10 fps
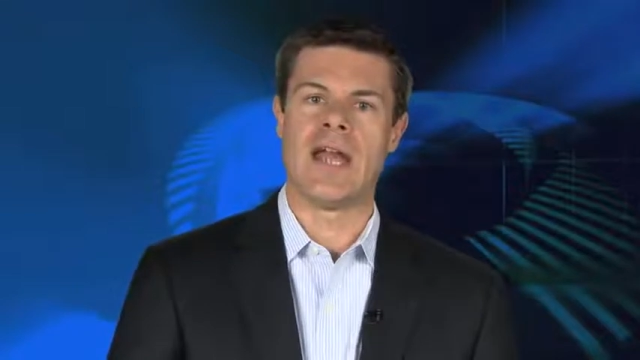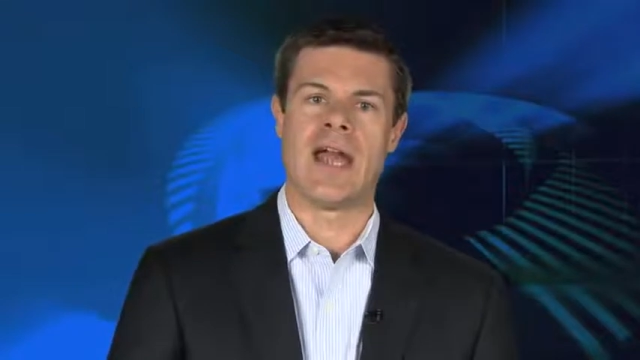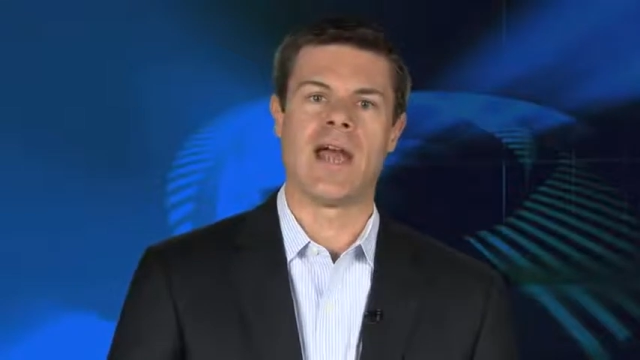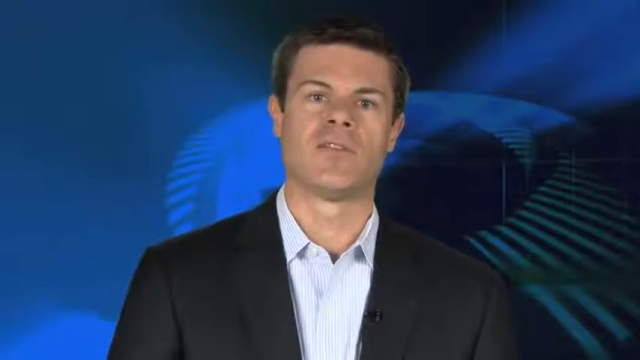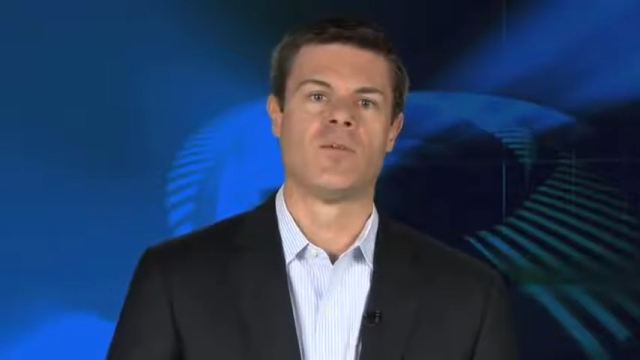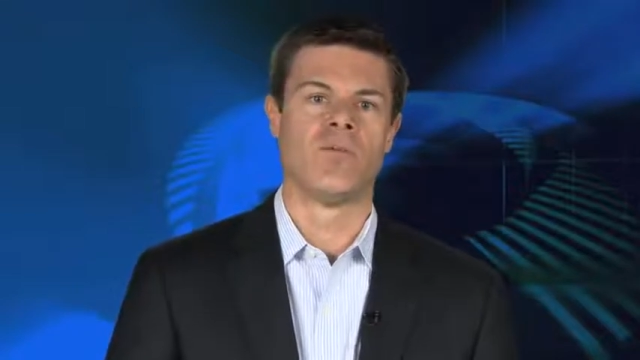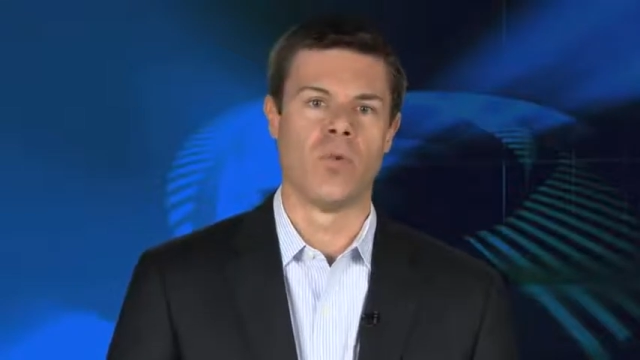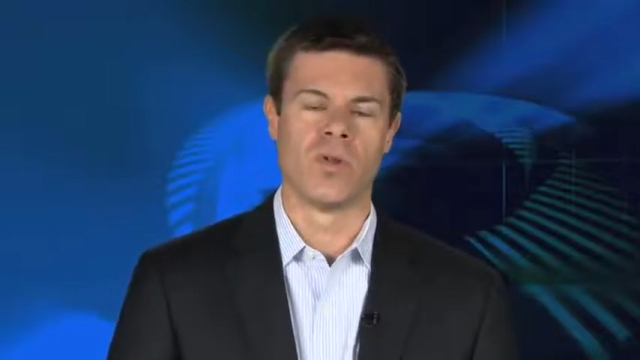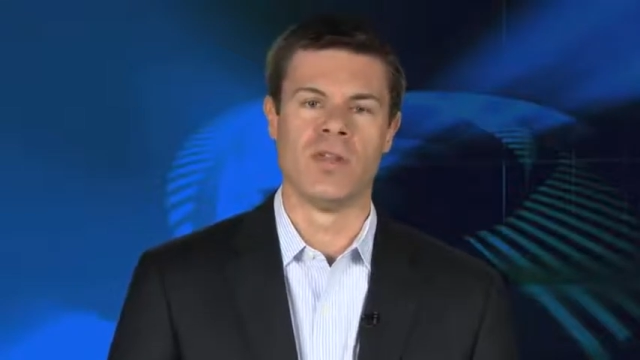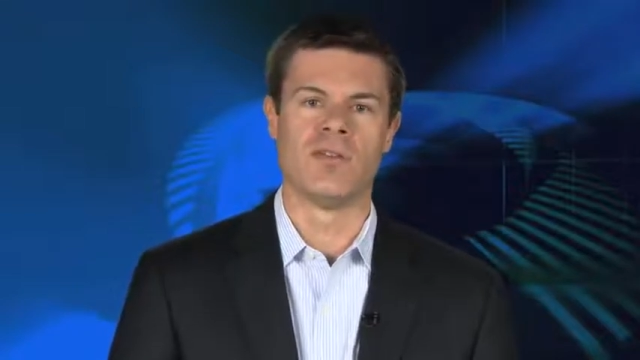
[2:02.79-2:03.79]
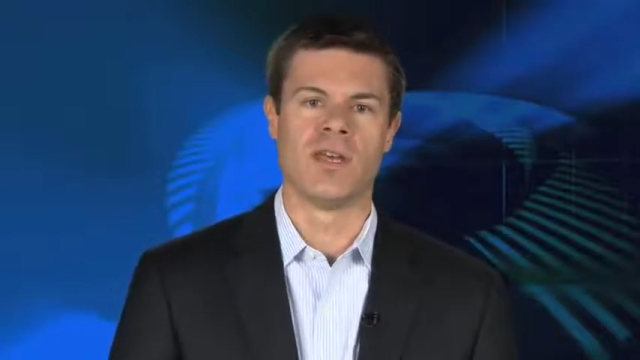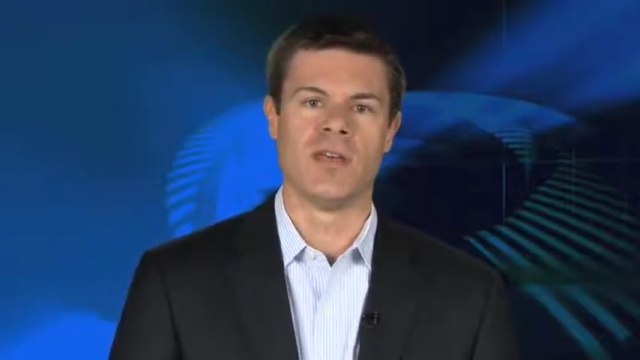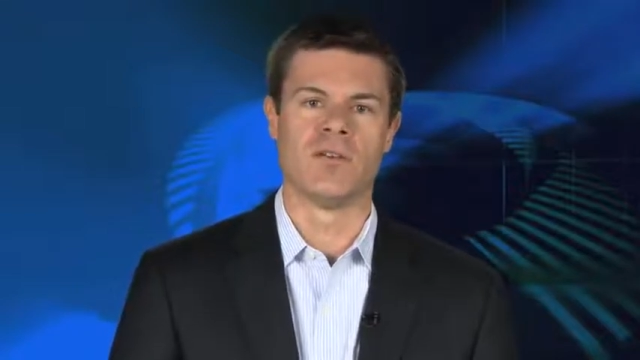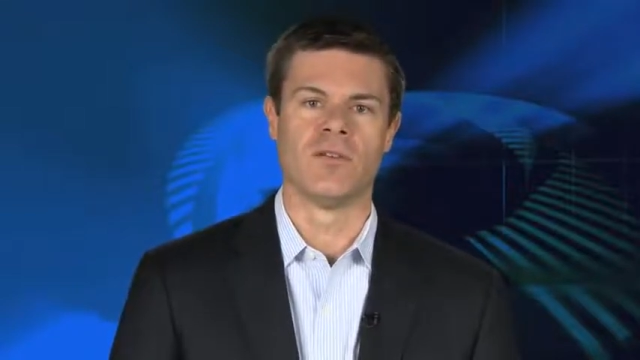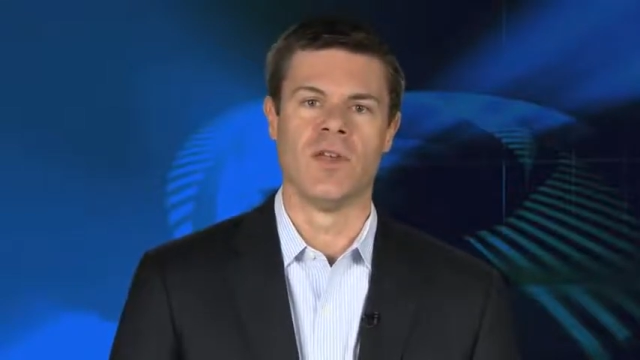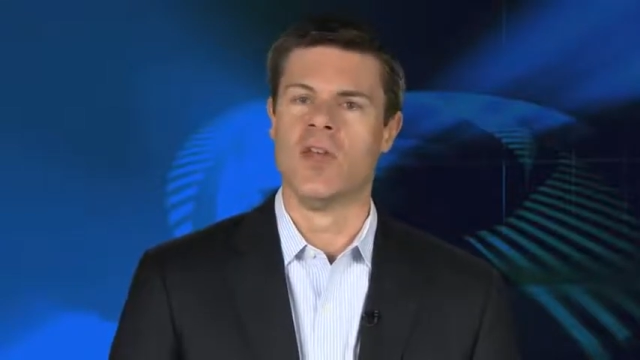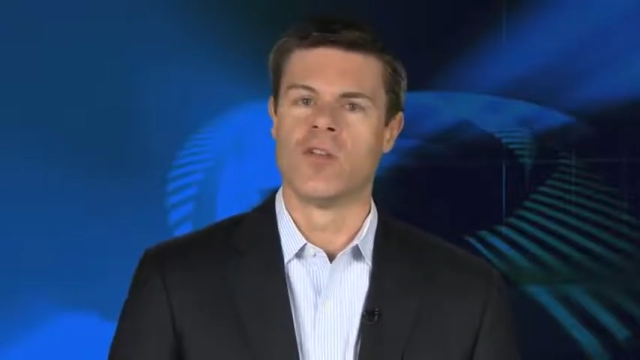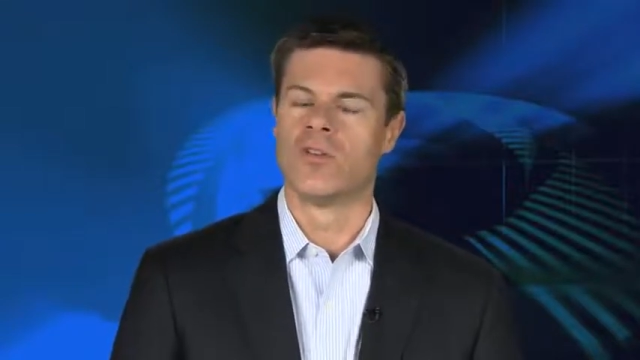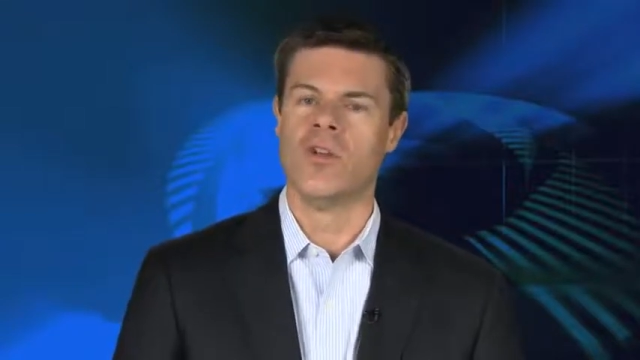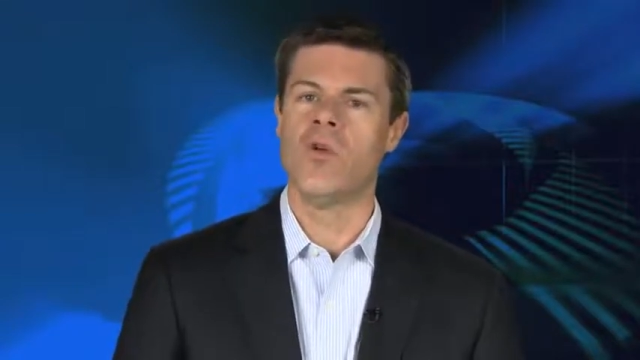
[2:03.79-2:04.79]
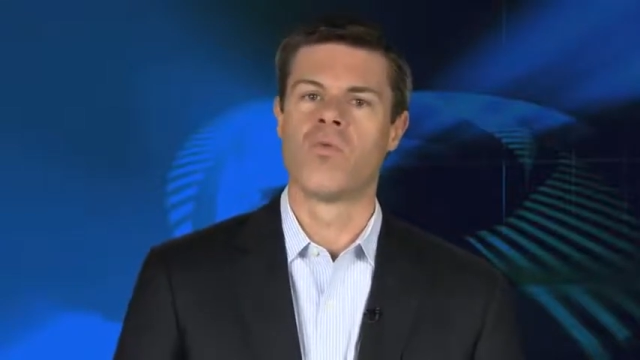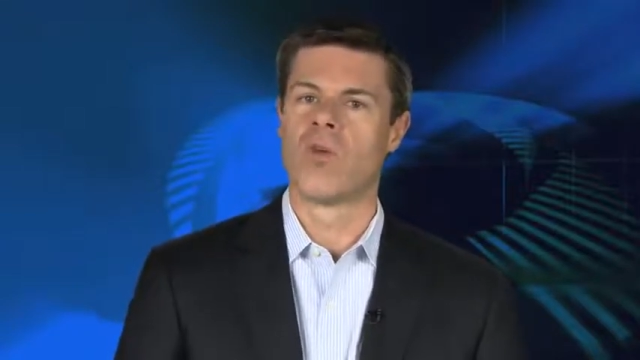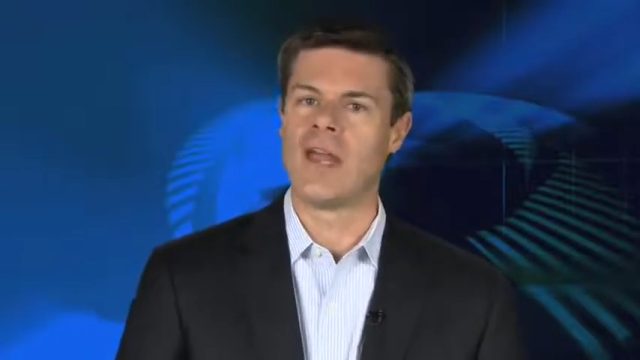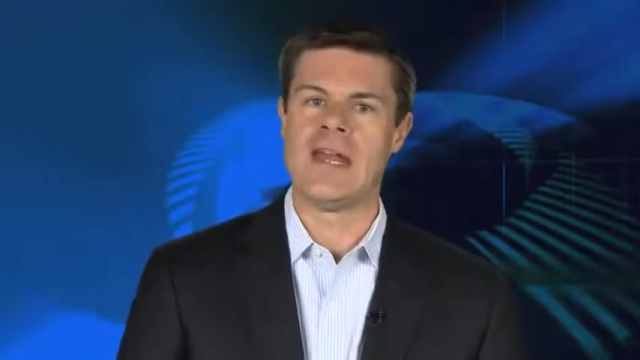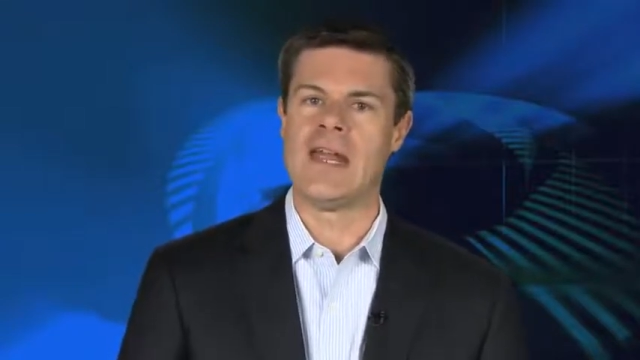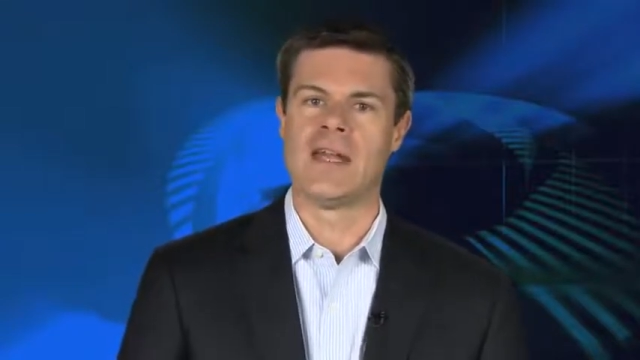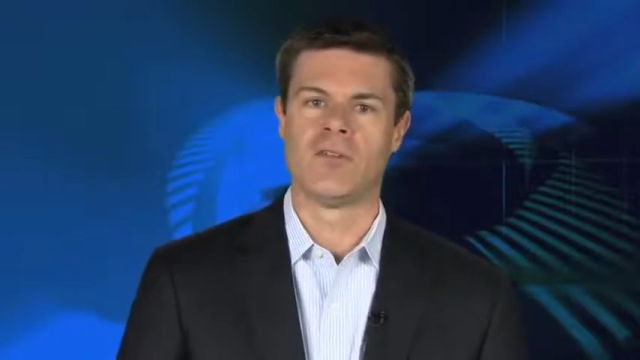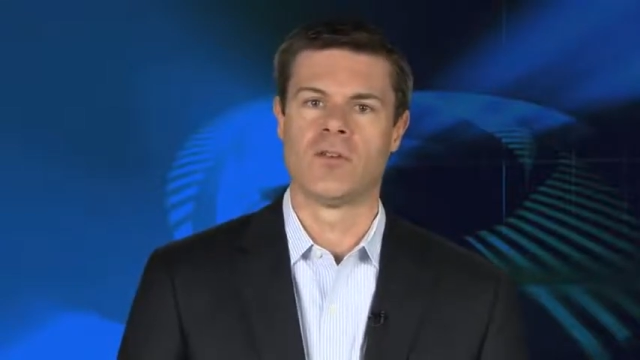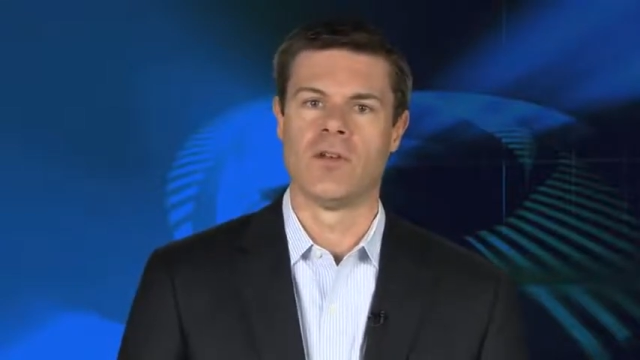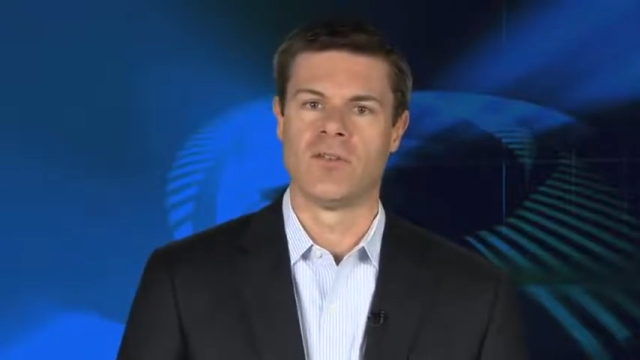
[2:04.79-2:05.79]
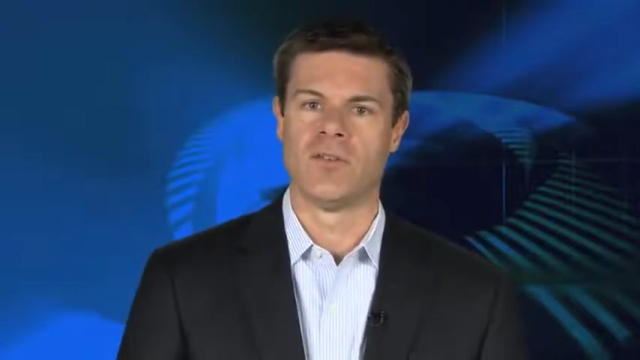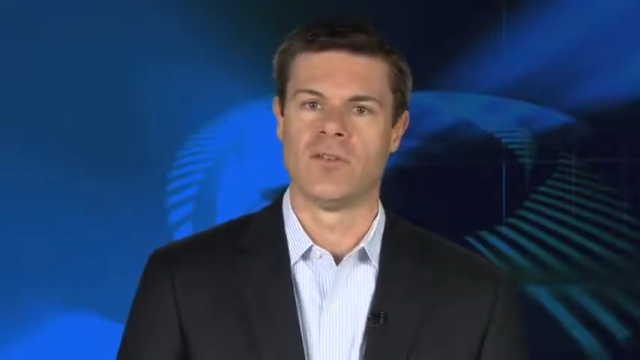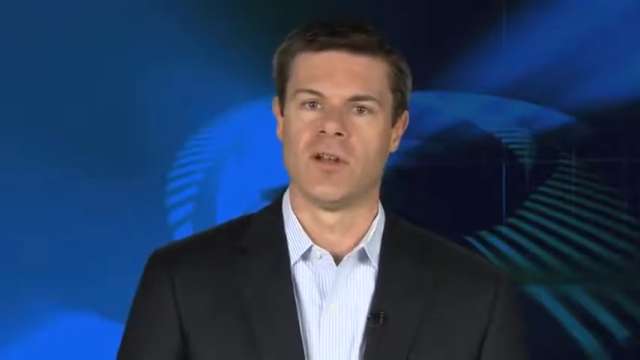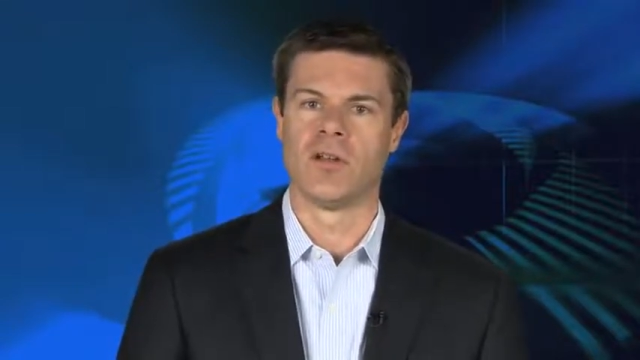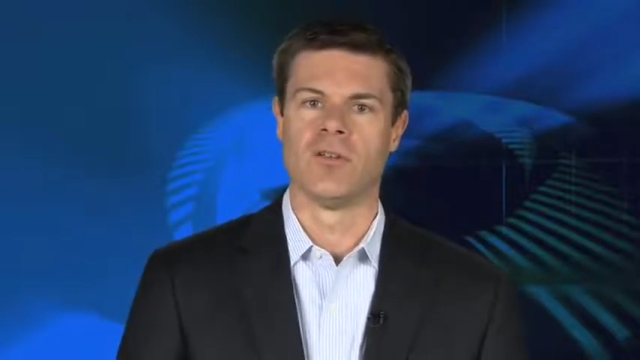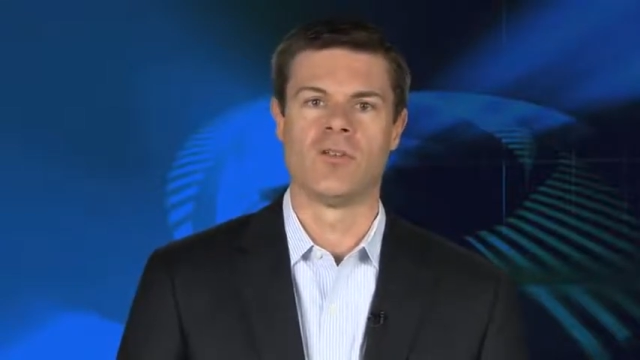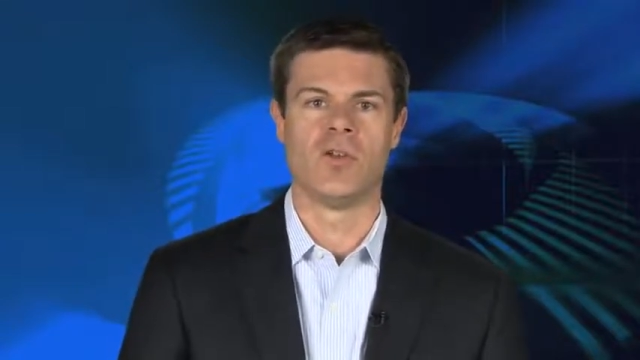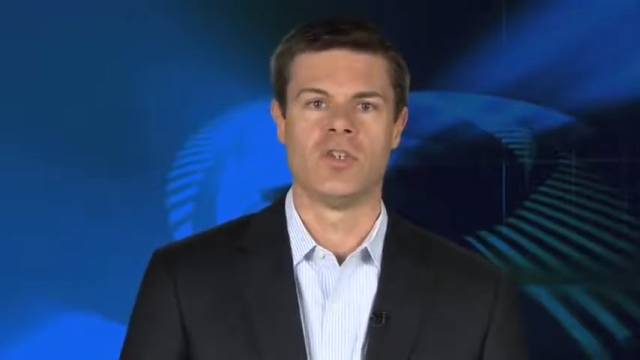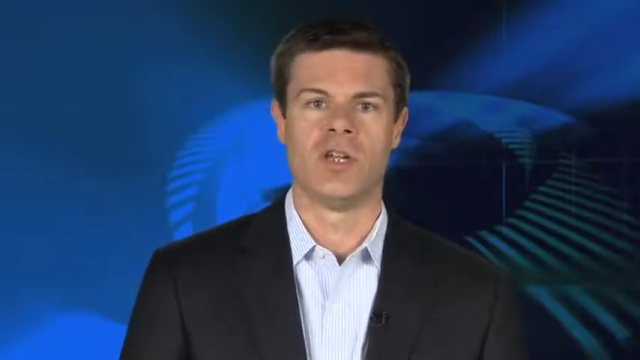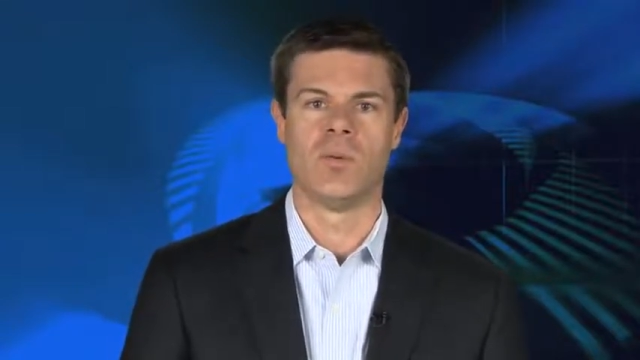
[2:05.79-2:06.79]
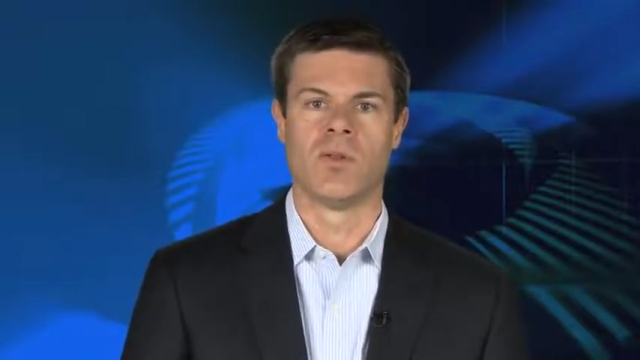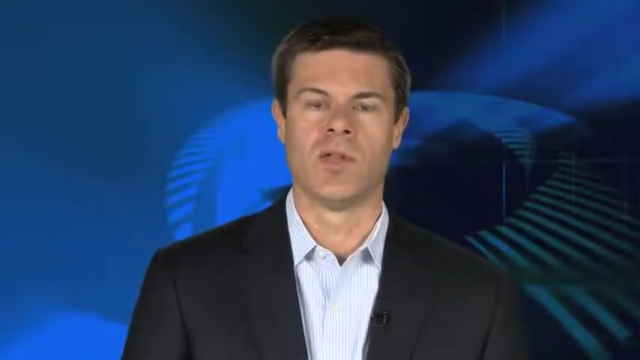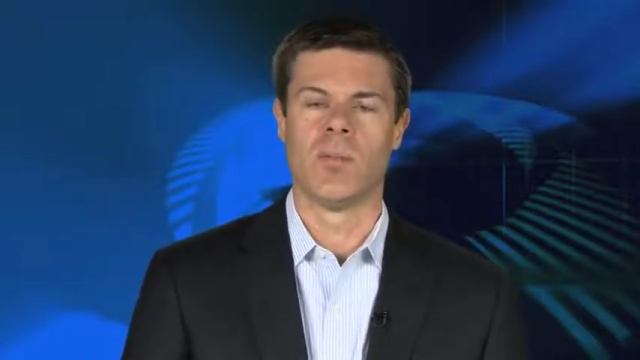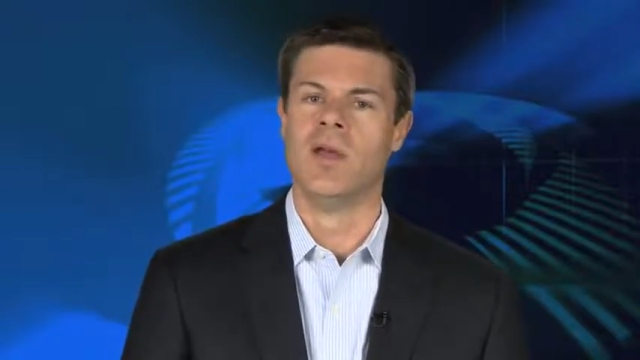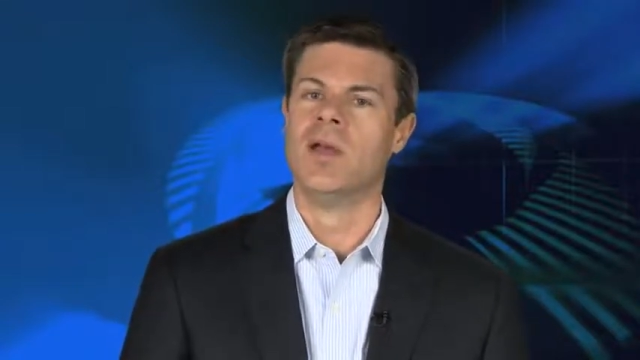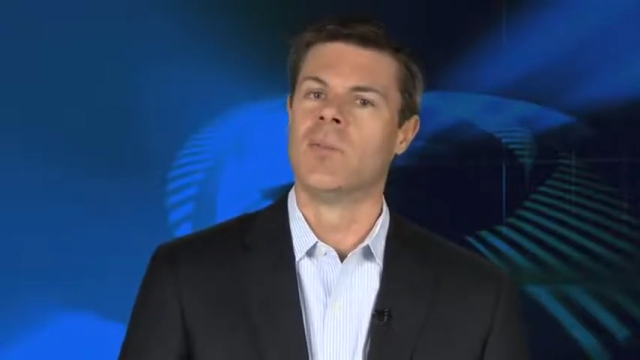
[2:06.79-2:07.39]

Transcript: to be asked for these cases, there's no right answer necessarily associated with them,